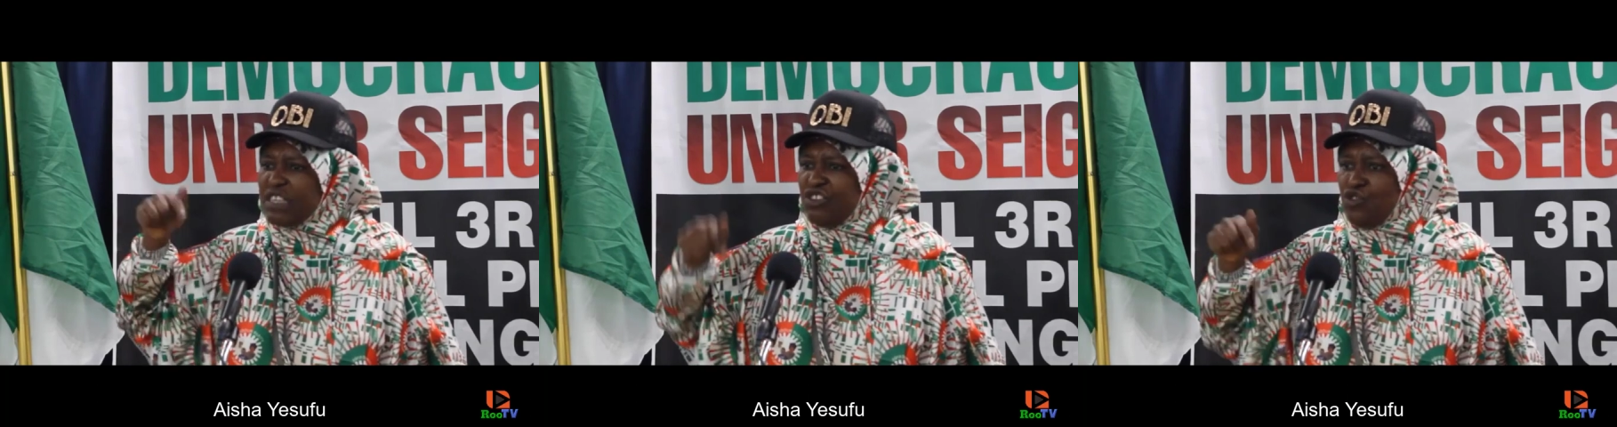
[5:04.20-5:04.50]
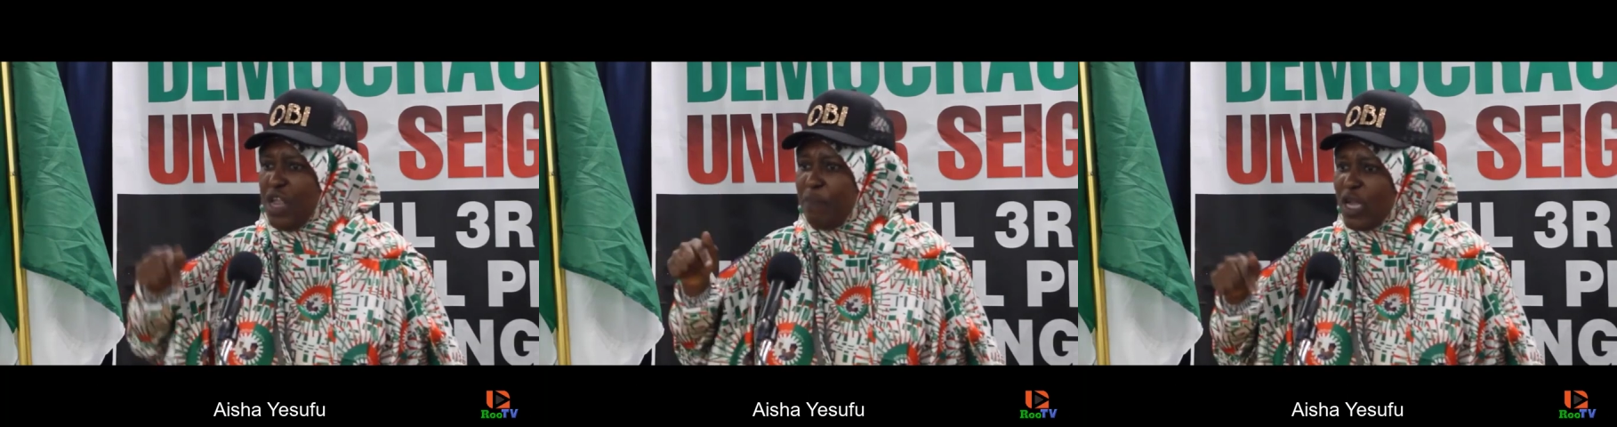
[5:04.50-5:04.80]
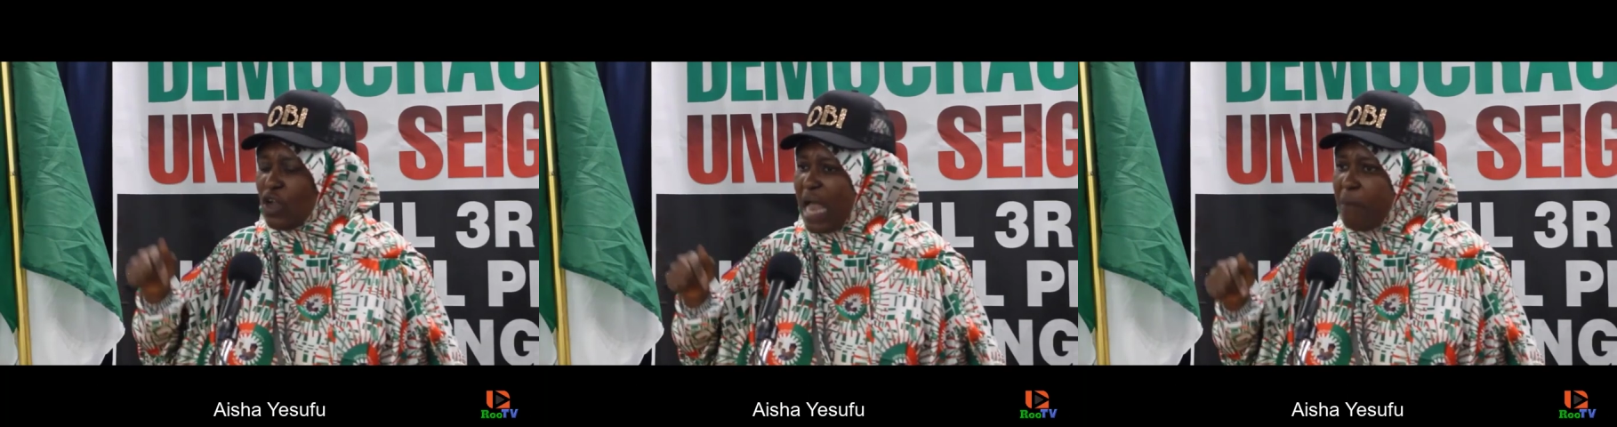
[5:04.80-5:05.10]
was
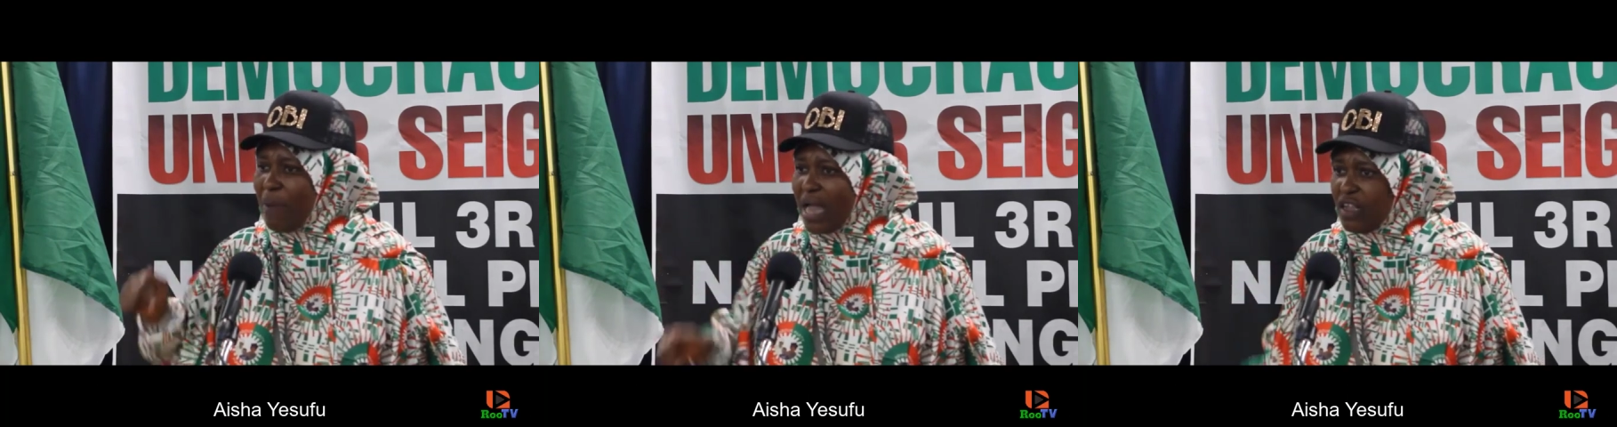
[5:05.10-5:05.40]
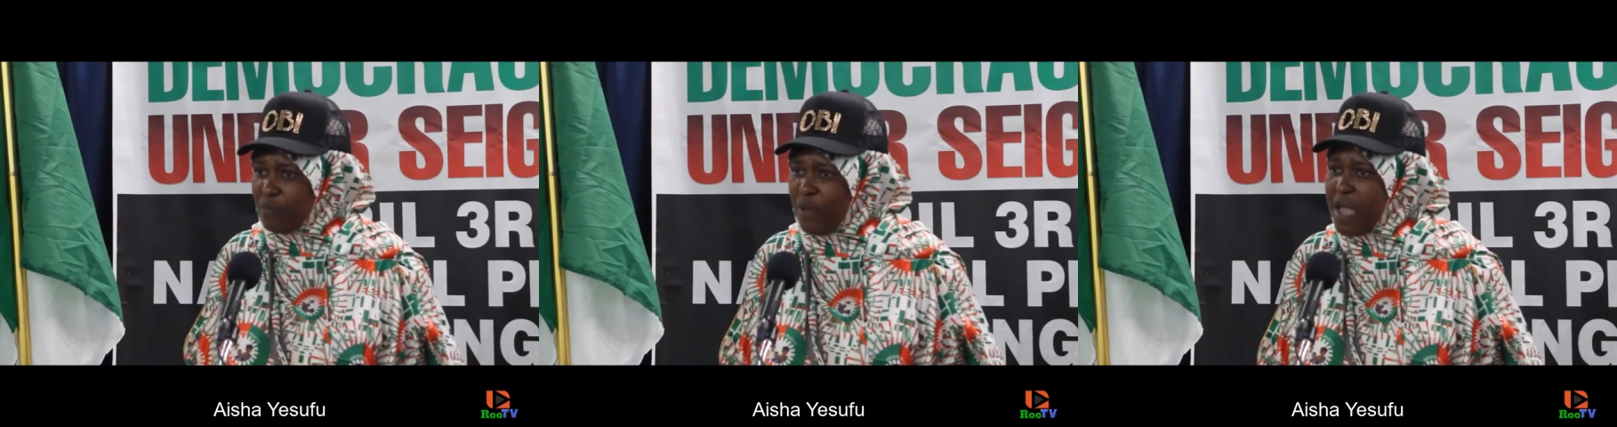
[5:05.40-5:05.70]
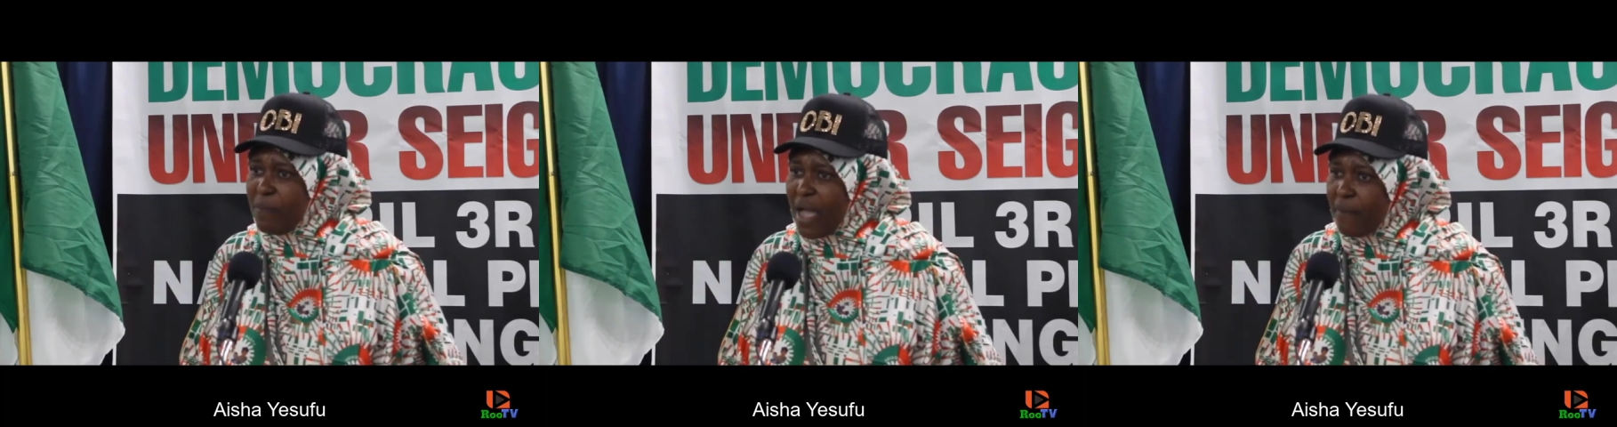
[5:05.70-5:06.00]
dripping on her ballot
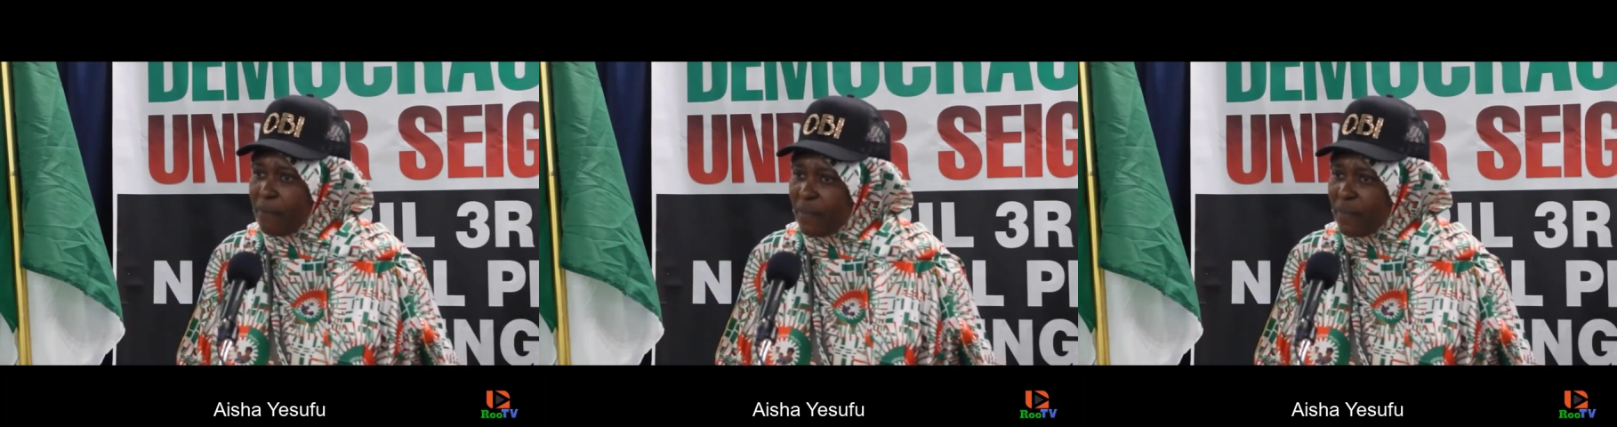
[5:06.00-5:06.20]
paper,